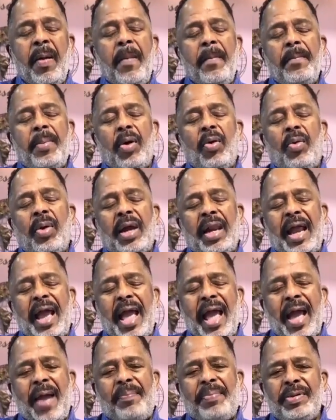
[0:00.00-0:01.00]
But what
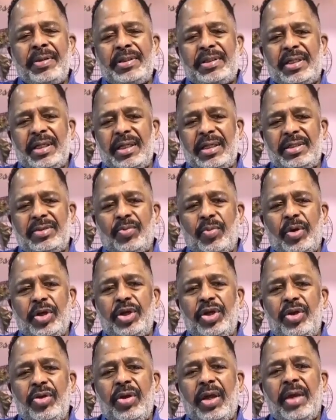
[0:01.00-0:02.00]
happens is when
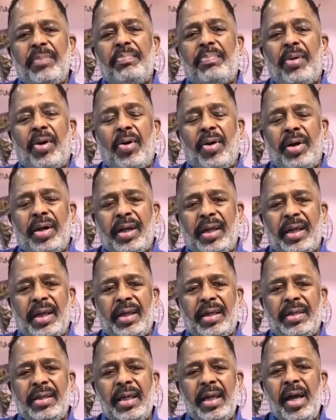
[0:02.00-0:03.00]
you get born
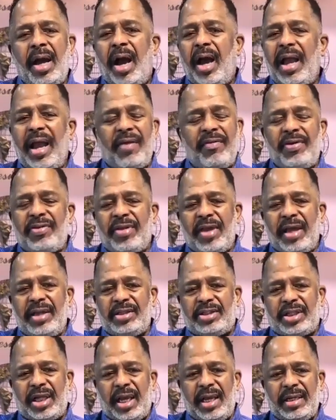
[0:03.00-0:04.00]
again, everything
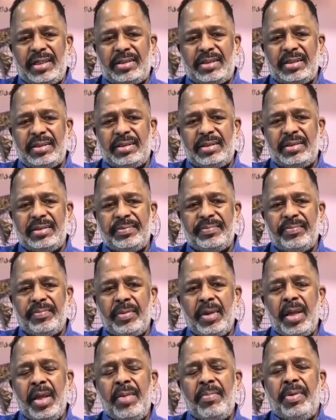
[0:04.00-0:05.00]
changes.
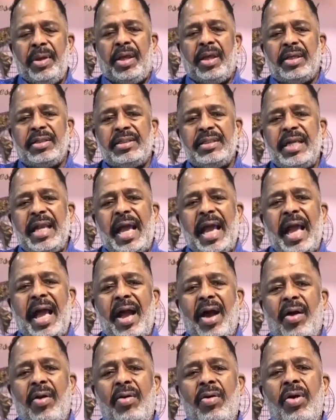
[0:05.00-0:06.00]
Because
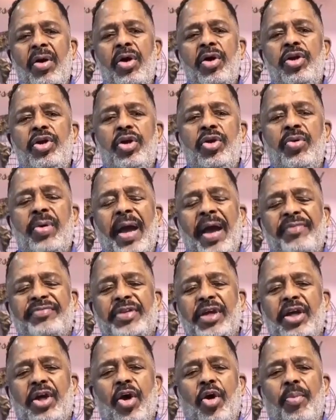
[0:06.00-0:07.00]
now you have
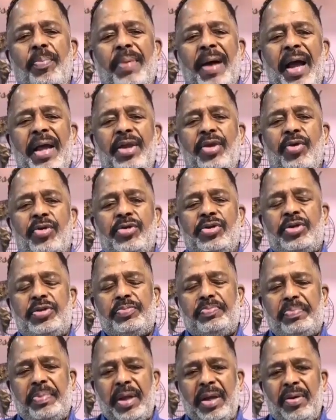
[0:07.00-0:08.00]
to go by your
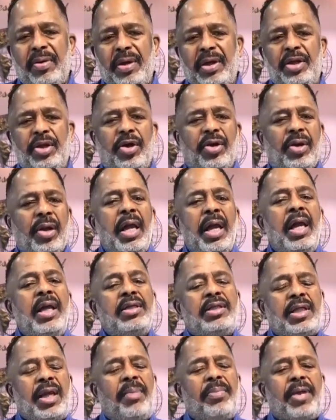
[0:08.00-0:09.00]
spirit.
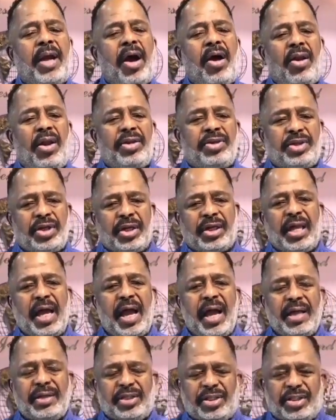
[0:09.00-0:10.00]
Some call it your
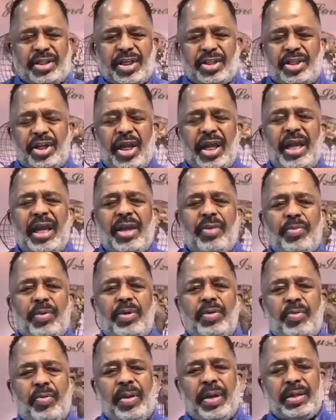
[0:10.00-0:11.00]
conscience. It's your
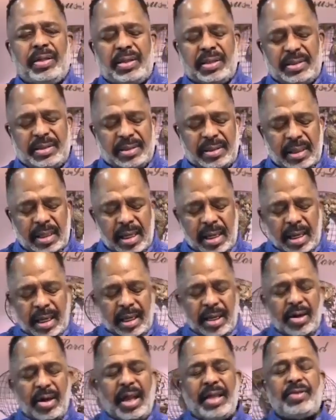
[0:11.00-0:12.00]
inward witness.
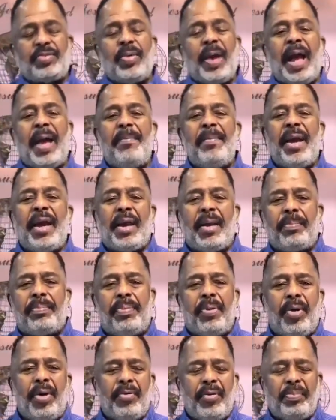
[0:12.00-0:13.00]
You know, that's why I make a
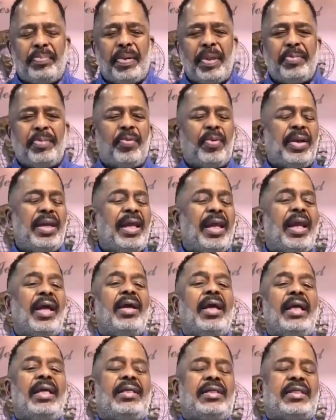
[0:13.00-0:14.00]
point. When
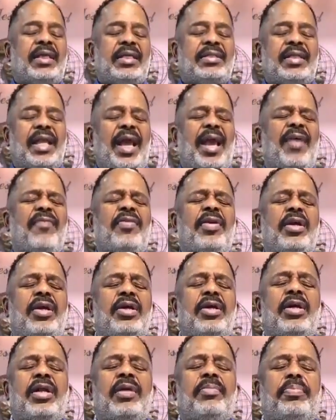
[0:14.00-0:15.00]
he says every
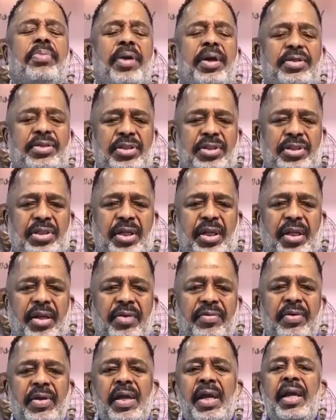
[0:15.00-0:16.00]
good and precious
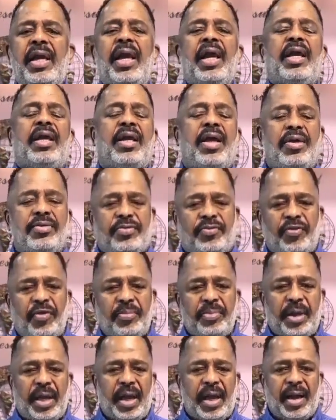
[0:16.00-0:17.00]
gift, it comes
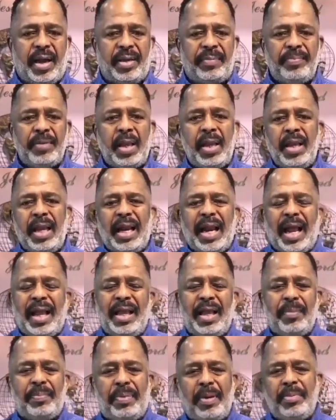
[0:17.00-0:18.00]
from God. And I
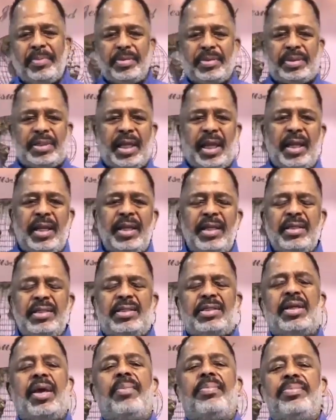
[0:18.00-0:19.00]
hear people say,
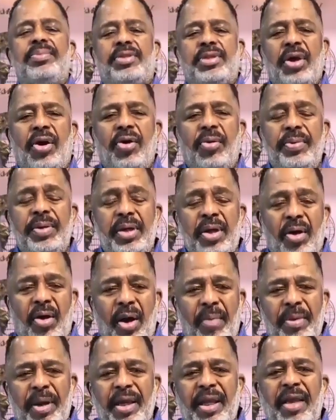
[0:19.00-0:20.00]
something told me. No,
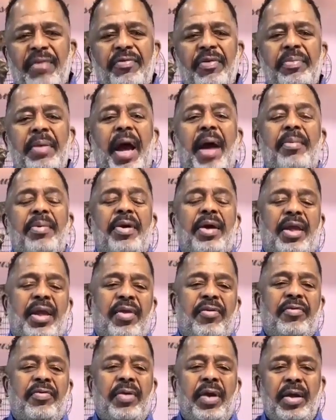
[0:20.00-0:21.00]
I'm gonna
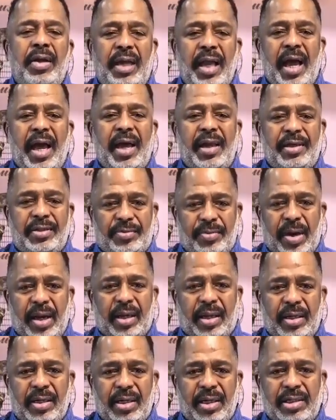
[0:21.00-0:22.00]
give God his
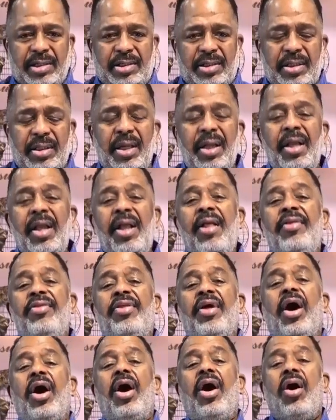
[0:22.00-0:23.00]
recognition.
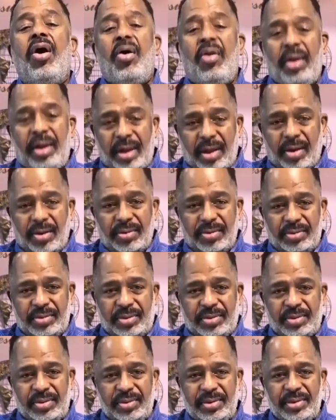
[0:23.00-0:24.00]
The Holy
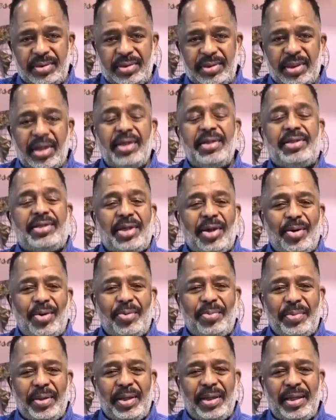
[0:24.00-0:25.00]
Ghost done
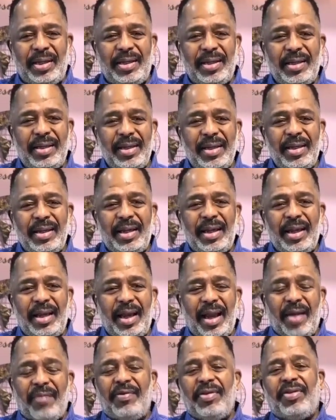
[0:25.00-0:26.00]
told me
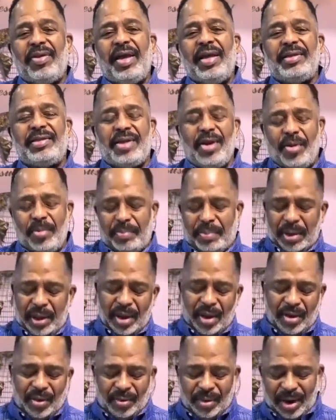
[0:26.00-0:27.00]
everything's gonna be
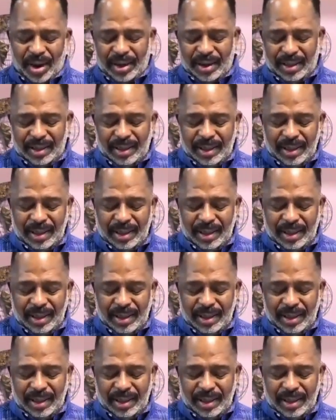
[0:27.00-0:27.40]
all right.